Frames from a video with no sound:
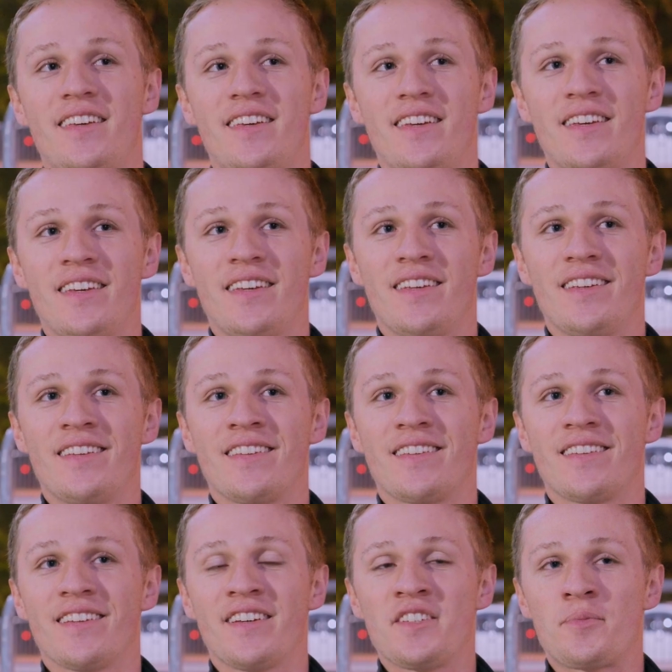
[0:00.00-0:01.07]
He
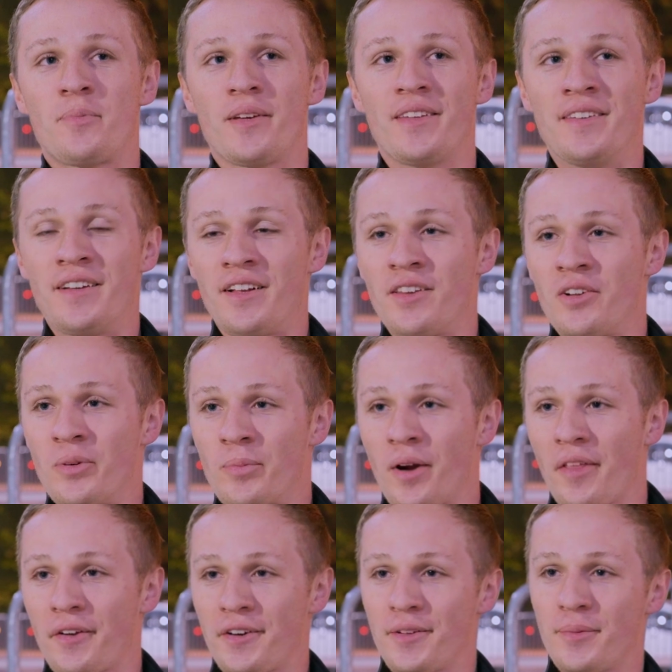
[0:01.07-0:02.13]
has been a little
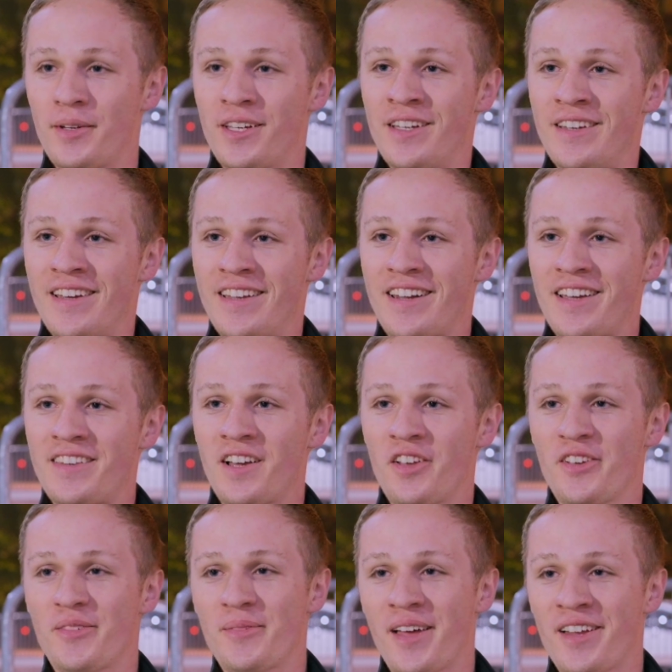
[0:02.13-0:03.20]
brother to me, and I
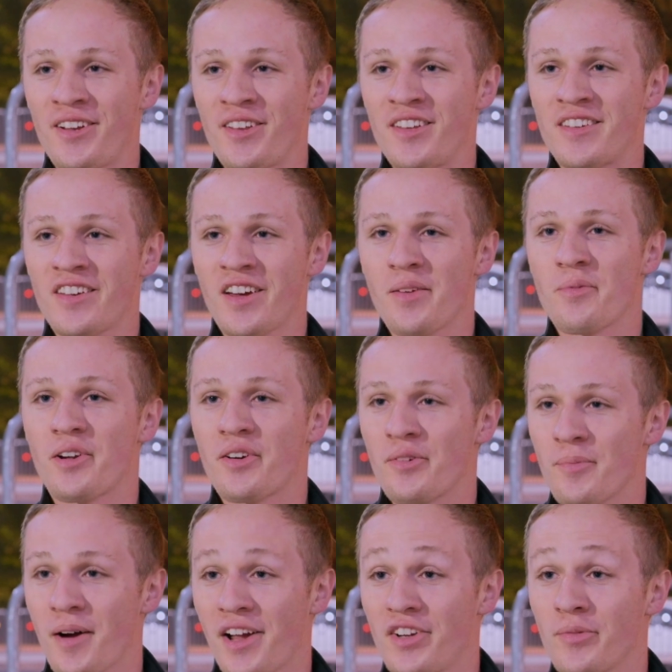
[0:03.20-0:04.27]
tell him that all the time, and I
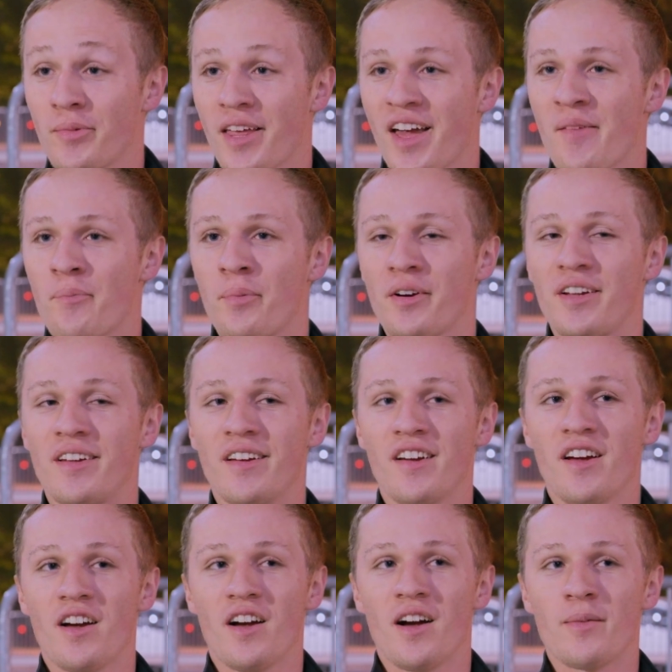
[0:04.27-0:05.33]
remind him that, but
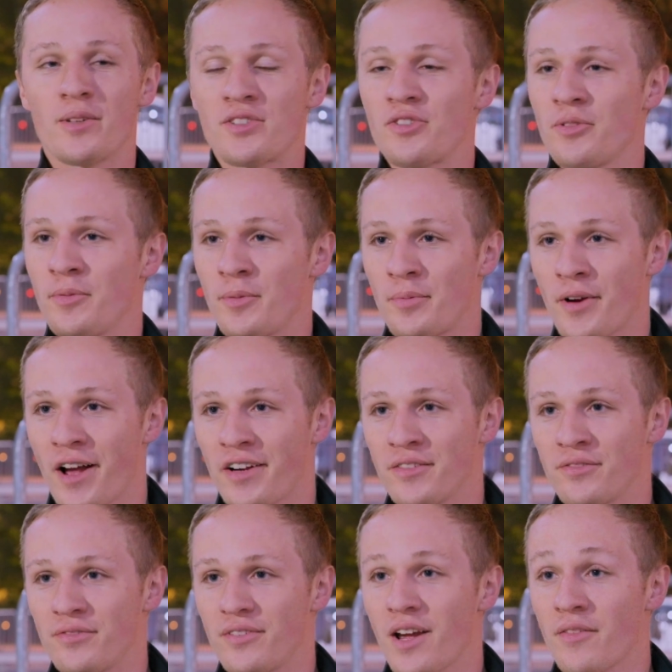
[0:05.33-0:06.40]
I'm extremely proud
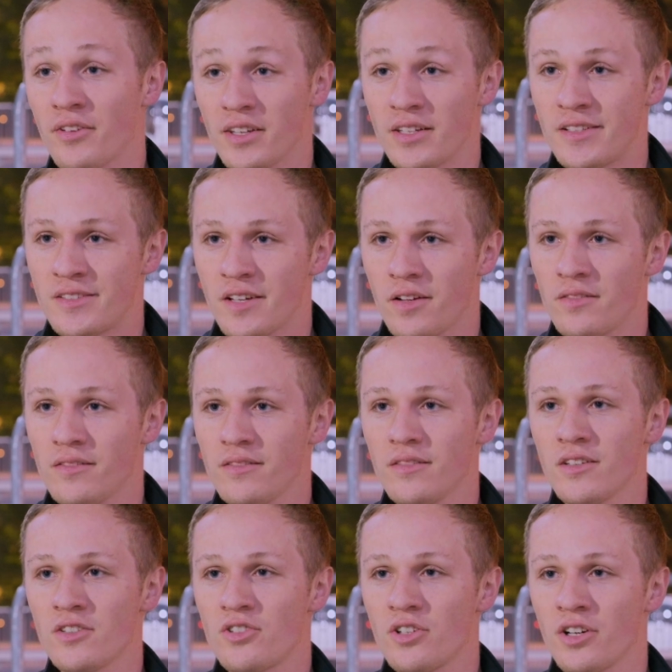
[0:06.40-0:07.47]
of everything he's
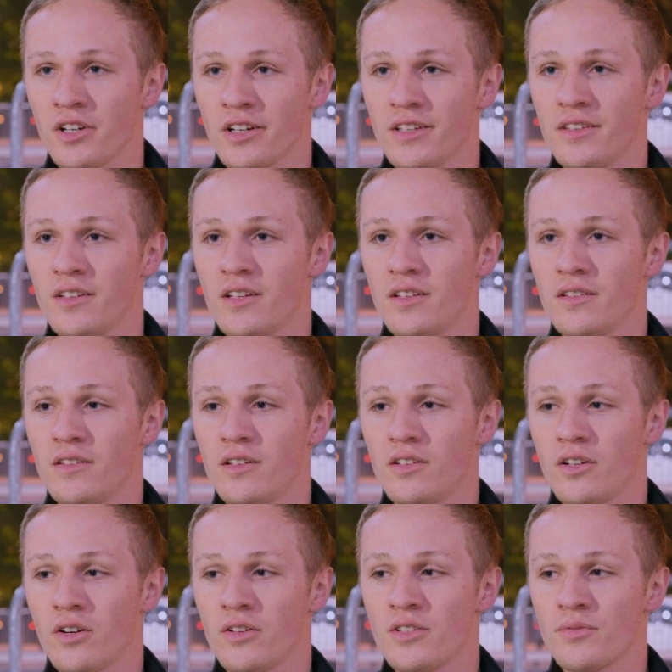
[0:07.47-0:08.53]
done this year, and
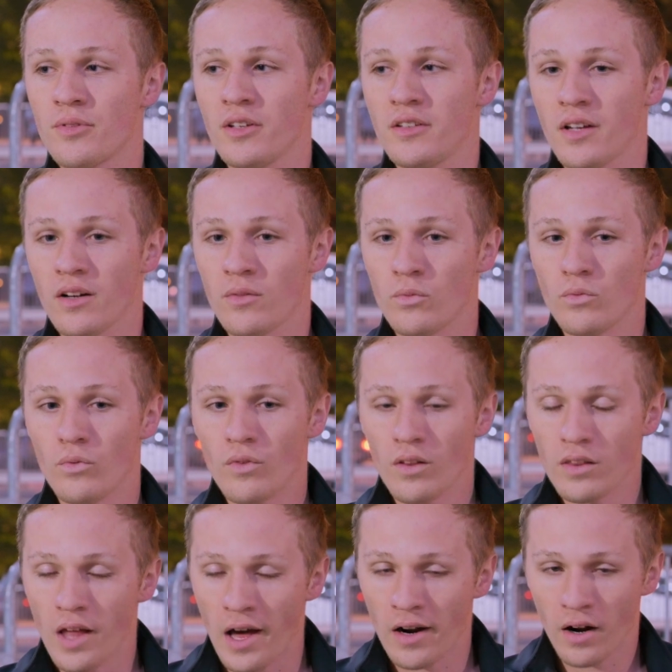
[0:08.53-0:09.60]
you know, he's really done
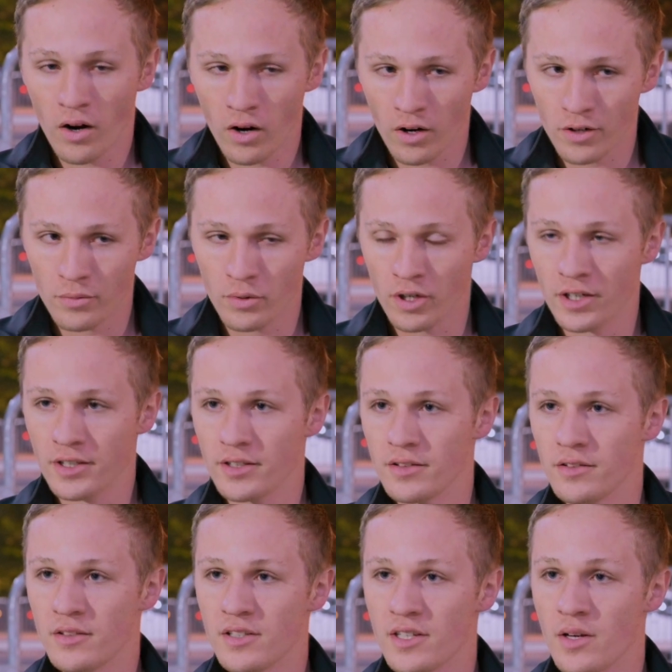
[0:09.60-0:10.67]
a lot of hard work
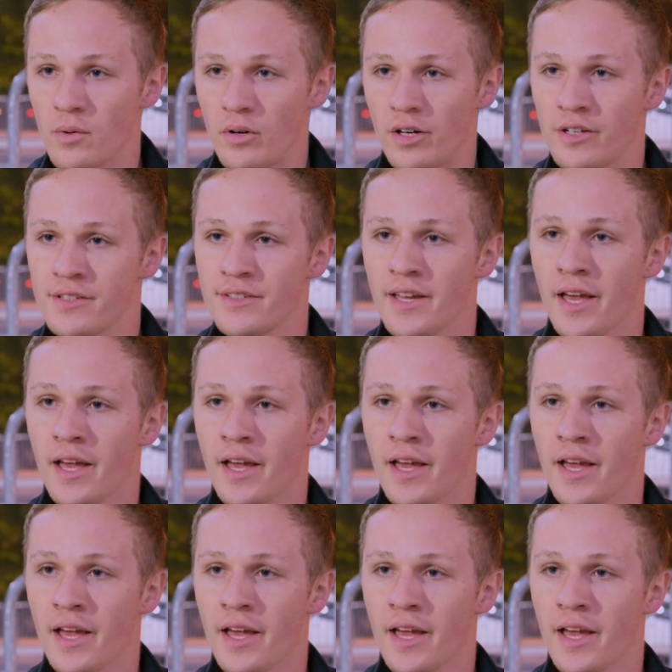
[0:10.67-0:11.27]
and to get where he's